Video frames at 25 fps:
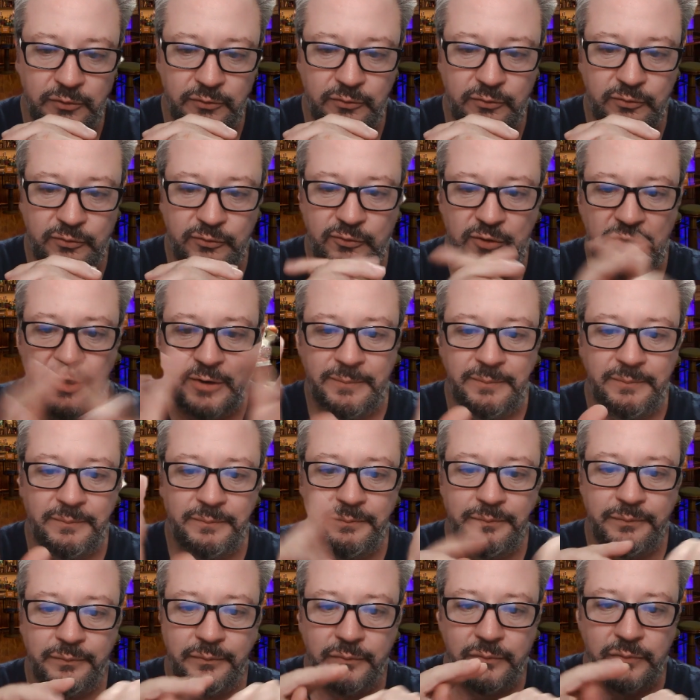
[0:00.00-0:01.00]

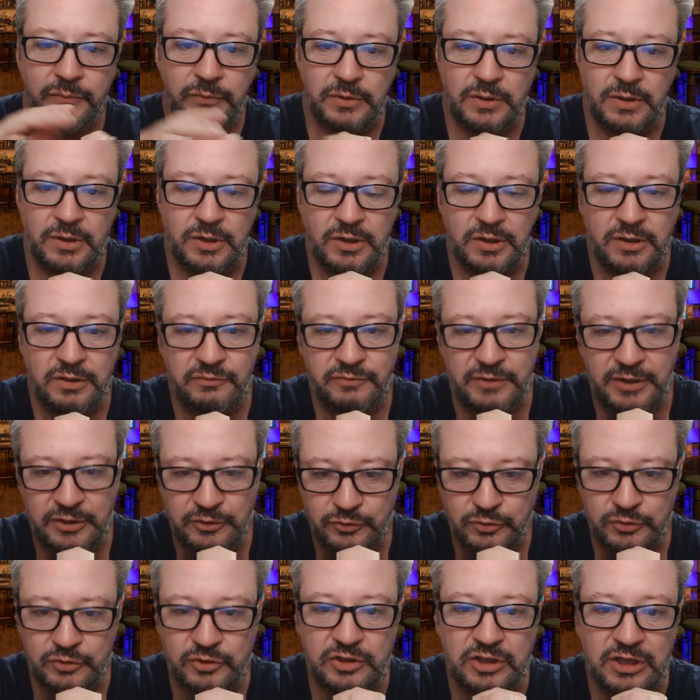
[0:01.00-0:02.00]
from the
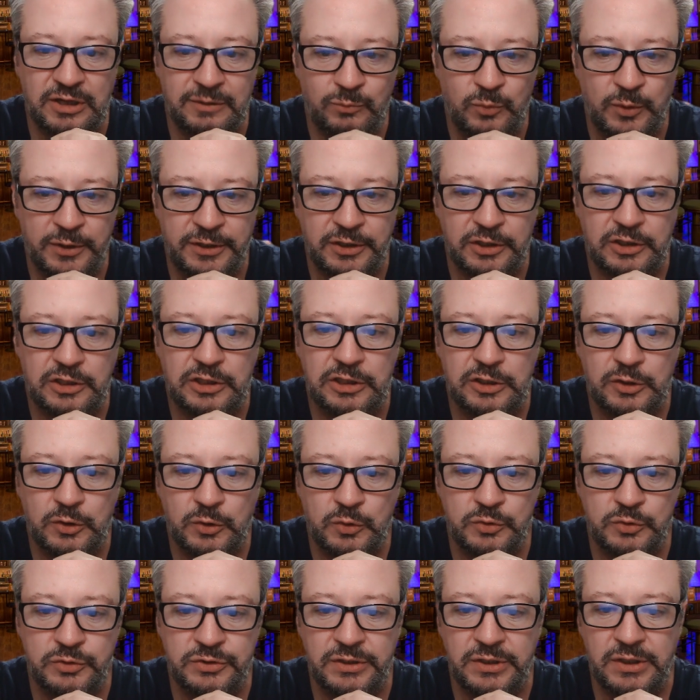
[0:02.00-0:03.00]
Adventurers Club when it
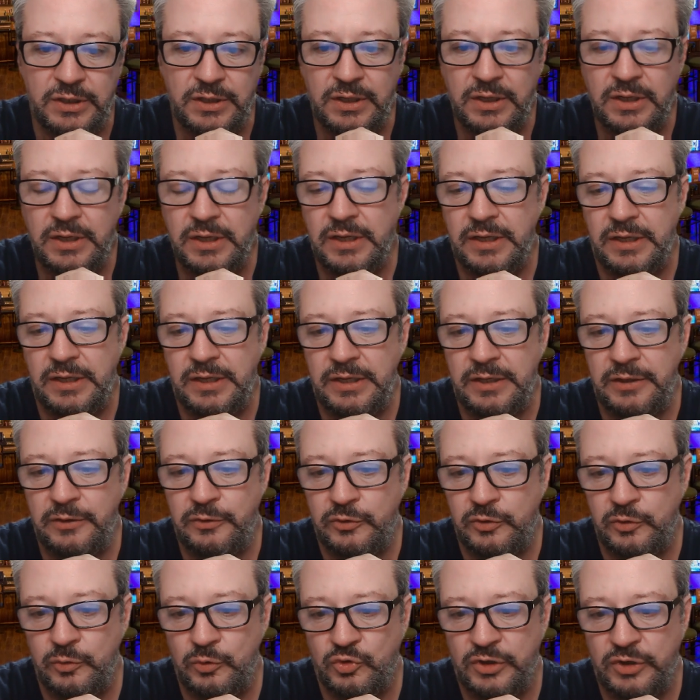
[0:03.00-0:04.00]
closed
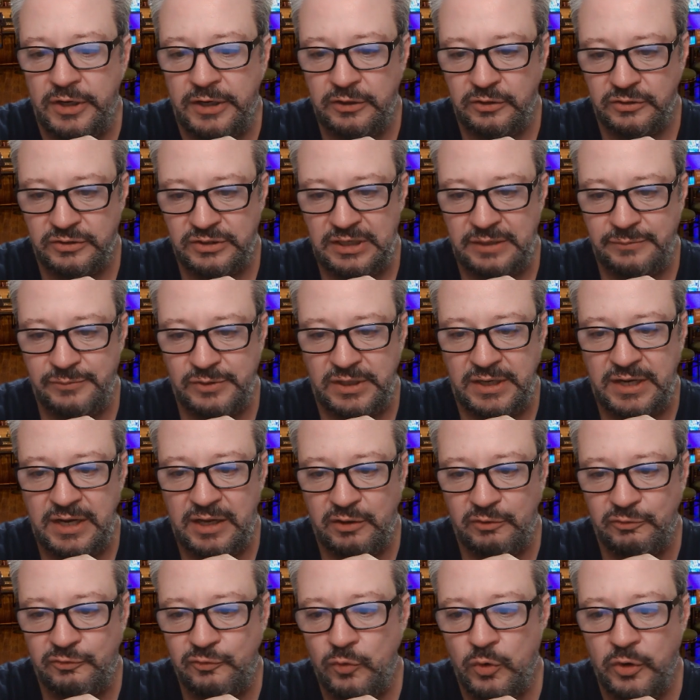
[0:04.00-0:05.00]
into Trader Sam's in
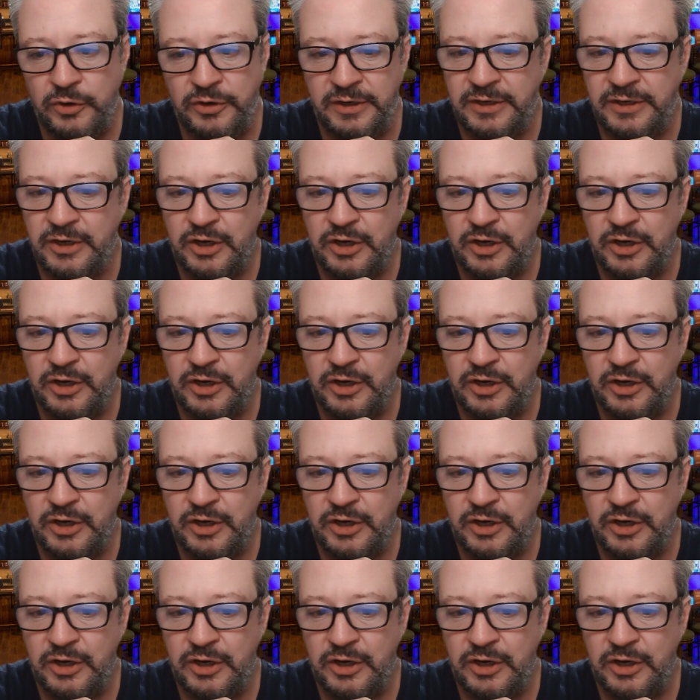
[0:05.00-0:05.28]
California.